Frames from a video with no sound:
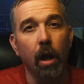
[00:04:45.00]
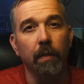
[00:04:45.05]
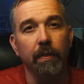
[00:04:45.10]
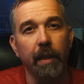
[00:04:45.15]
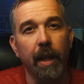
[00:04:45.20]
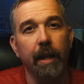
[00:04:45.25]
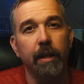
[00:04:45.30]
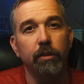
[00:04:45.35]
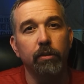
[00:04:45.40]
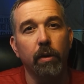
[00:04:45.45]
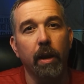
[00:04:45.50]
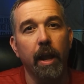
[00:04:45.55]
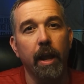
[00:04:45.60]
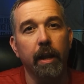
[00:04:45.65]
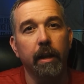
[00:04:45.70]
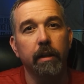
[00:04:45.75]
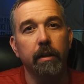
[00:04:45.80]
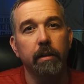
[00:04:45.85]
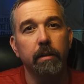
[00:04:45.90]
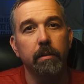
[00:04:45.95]
on that
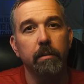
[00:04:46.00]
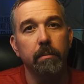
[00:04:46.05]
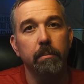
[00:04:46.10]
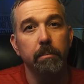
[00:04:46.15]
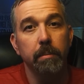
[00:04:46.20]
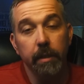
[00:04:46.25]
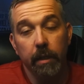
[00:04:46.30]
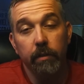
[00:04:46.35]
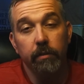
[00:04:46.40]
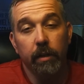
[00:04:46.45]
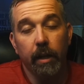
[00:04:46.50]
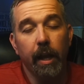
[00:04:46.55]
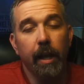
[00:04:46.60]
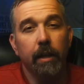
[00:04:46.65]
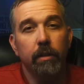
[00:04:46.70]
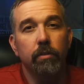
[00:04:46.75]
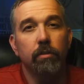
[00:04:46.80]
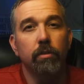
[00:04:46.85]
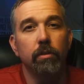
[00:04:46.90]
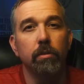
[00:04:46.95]
track because it
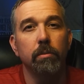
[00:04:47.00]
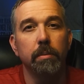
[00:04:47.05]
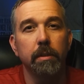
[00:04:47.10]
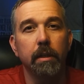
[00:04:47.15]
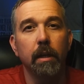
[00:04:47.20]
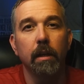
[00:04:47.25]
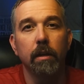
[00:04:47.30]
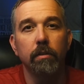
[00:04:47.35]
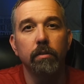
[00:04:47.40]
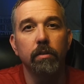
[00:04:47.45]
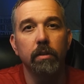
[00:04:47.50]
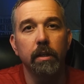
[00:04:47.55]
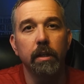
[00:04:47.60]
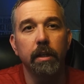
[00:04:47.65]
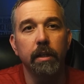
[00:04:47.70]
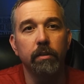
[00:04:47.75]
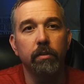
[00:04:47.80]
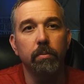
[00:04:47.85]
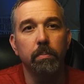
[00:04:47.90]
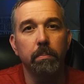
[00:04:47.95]
has to, because
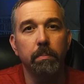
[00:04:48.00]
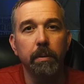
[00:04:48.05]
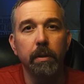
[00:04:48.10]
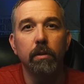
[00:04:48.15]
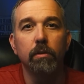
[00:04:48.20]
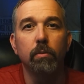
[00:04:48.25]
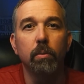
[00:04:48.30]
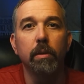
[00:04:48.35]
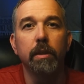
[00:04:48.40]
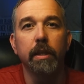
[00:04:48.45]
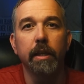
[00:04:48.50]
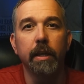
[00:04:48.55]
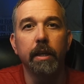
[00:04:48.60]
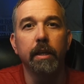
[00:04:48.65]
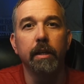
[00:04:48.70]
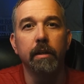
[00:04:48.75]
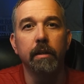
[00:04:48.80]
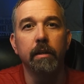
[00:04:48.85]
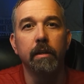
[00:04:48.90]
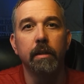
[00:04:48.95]
it's built
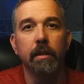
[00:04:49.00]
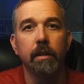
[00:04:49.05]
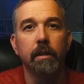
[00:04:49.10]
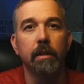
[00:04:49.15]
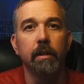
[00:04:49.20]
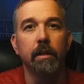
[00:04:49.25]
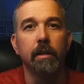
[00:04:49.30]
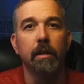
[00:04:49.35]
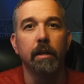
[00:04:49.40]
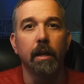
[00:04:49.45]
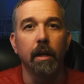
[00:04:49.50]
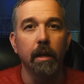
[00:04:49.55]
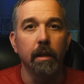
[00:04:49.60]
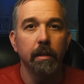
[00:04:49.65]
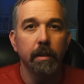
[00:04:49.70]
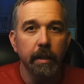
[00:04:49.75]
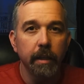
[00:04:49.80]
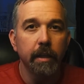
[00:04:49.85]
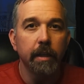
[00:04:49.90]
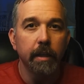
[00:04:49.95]
within
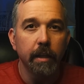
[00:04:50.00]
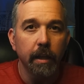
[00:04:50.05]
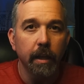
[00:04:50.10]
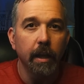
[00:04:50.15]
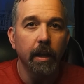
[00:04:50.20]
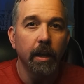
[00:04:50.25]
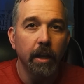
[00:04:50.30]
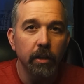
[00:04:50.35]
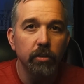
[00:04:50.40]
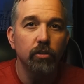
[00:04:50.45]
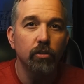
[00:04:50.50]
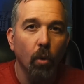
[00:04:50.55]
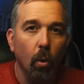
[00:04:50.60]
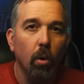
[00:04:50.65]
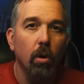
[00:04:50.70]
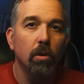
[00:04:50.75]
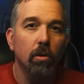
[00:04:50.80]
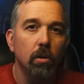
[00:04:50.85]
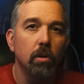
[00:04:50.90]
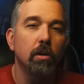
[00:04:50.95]
a
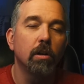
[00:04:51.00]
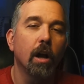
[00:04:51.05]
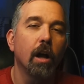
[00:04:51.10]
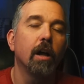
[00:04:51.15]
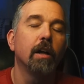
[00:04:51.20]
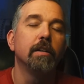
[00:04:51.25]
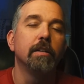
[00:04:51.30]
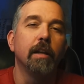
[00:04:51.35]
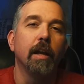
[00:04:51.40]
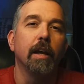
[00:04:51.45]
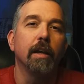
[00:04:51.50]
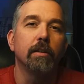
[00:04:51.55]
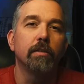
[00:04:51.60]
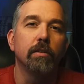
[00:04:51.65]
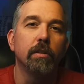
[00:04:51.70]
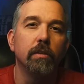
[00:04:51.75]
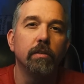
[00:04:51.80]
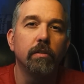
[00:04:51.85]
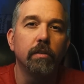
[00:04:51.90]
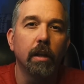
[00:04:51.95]
historical
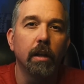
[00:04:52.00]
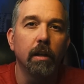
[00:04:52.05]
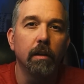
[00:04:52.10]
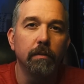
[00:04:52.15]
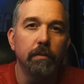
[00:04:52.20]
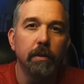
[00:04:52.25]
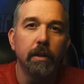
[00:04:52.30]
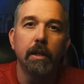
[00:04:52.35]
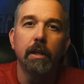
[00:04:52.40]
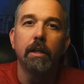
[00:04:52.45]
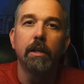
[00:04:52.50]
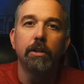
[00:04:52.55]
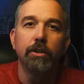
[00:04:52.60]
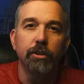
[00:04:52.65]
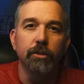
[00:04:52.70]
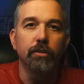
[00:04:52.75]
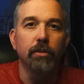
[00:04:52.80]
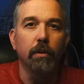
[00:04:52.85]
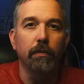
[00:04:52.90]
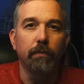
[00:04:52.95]
context instead of
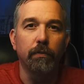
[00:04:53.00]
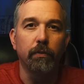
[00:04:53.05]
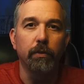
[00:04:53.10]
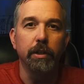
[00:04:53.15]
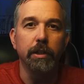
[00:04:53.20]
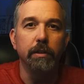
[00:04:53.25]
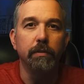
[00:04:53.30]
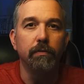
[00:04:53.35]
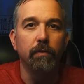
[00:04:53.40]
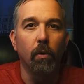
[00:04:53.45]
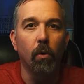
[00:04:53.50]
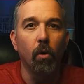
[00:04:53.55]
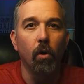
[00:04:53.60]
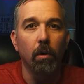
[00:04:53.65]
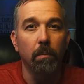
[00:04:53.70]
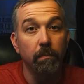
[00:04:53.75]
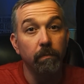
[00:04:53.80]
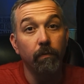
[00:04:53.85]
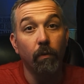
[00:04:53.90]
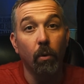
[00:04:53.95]
just a
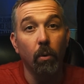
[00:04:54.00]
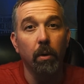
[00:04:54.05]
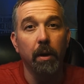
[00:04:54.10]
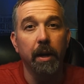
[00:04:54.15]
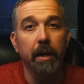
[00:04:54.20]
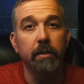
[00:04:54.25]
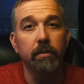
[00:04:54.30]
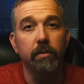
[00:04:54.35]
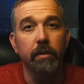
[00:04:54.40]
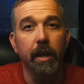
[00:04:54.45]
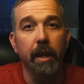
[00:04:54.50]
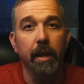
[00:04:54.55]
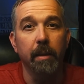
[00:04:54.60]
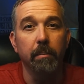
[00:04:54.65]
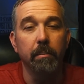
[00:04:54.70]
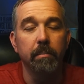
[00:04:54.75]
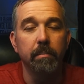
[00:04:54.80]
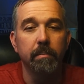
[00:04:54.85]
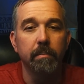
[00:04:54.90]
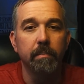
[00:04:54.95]
free-form 4X
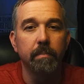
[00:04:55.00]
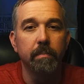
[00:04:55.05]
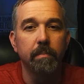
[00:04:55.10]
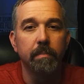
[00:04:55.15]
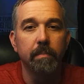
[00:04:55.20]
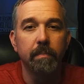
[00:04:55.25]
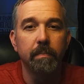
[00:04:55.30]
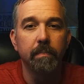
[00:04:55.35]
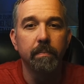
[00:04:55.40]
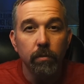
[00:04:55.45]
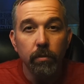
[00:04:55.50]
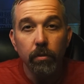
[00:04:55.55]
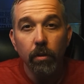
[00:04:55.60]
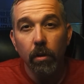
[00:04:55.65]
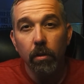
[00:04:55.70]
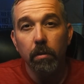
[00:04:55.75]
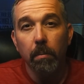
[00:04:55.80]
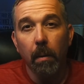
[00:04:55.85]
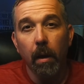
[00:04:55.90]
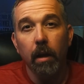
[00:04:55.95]
game.
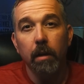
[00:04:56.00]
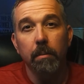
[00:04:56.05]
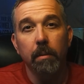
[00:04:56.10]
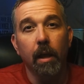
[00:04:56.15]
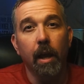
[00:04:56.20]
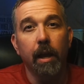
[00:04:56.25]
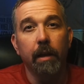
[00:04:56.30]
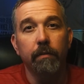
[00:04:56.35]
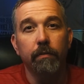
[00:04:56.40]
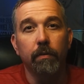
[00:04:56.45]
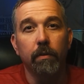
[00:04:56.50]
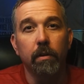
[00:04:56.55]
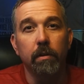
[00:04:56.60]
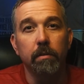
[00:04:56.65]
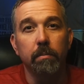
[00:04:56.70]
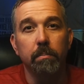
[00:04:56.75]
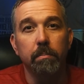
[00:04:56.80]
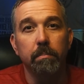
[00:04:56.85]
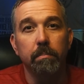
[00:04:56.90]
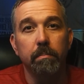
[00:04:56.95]
So the bottom line
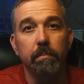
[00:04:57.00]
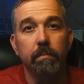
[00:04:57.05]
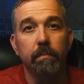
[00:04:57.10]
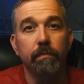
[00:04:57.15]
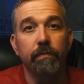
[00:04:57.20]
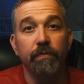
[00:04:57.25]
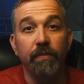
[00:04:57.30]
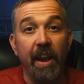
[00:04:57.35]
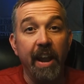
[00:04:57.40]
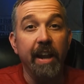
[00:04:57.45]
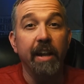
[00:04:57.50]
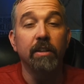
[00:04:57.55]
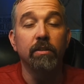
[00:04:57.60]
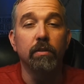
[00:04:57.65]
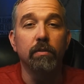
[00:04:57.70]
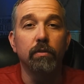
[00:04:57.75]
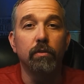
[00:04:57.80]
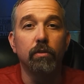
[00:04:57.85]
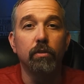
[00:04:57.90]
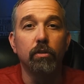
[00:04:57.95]
for
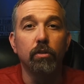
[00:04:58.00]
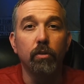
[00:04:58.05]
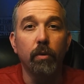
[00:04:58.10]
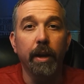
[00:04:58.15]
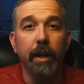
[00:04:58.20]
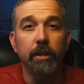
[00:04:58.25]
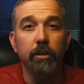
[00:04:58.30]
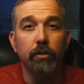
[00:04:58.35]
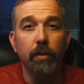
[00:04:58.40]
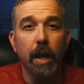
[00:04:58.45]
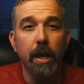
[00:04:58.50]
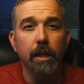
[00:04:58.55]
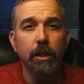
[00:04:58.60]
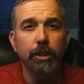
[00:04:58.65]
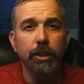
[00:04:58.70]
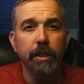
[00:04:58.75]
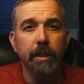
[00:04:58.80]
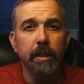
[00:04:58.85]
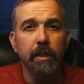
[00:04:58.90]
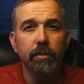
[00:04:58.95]
fans of grand
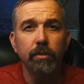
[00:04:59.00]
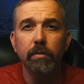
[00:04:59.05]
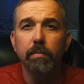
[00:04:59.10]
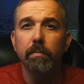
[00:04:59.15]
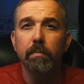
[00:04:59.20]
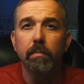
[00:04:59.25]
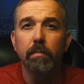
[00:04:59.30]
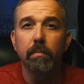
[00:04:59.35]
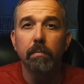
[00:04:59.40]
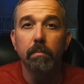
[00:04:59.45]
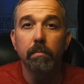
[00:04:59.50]
strategy is